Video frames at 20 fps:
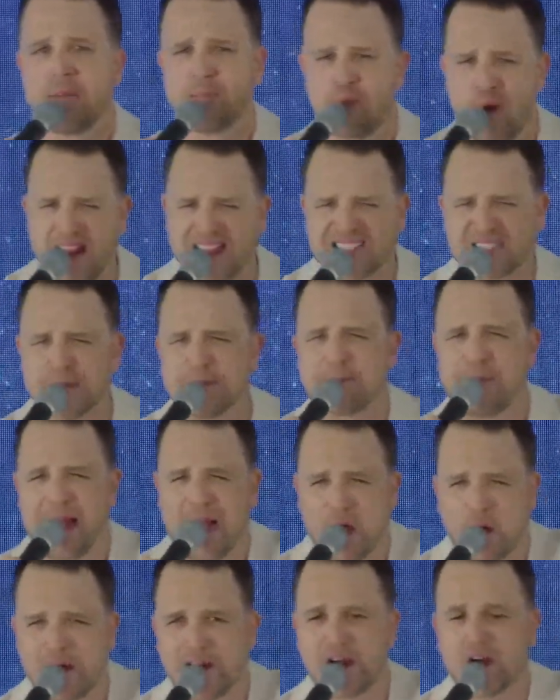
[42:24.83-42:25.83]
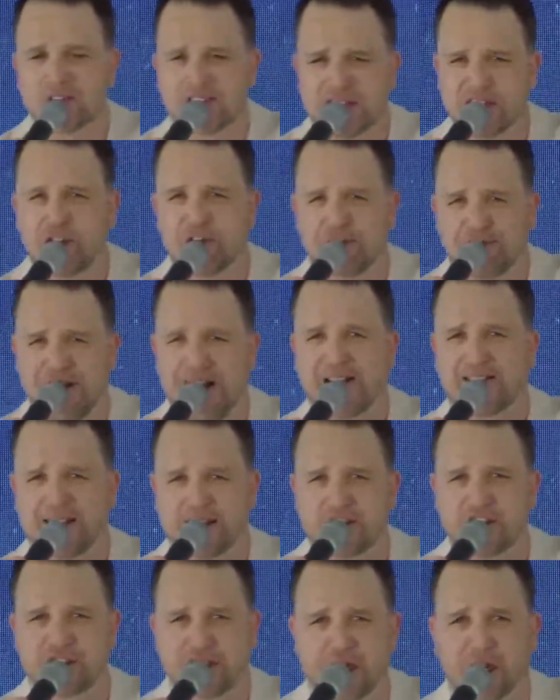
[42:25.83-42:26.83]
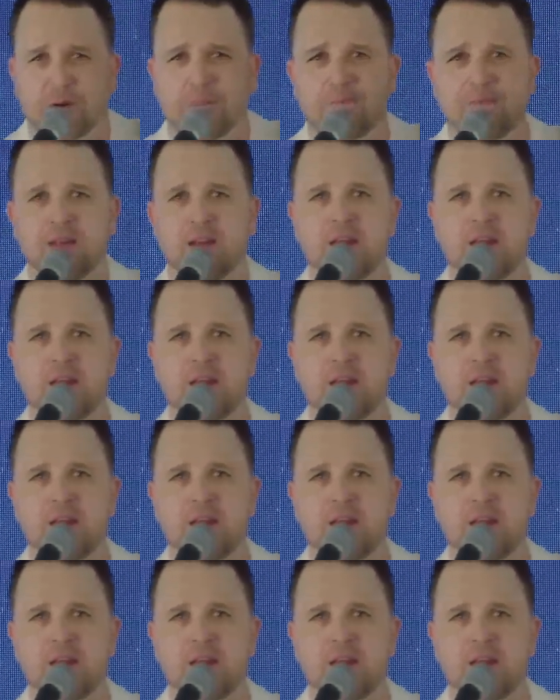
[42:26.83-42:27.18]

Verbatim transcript: Break some barriers in your faith this year.